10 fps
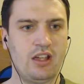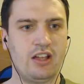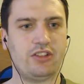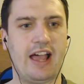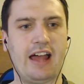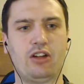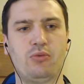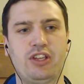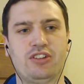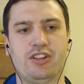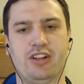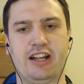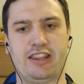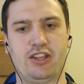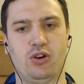So how long were you
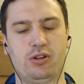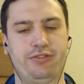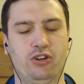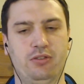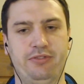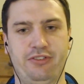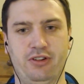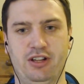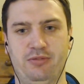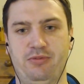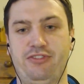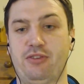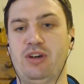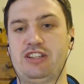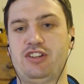designing the Orca for
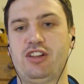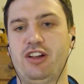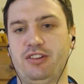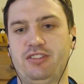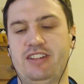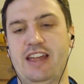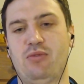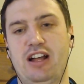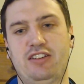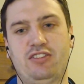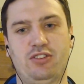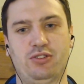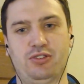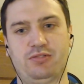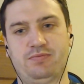from when you go day one
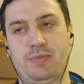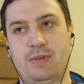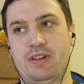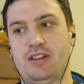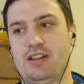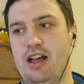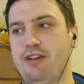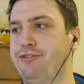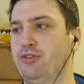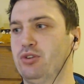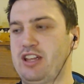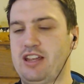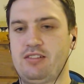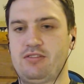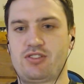to a
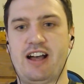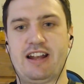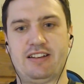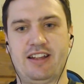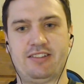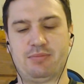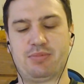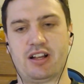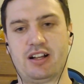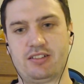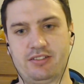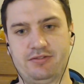fully tried and tested product?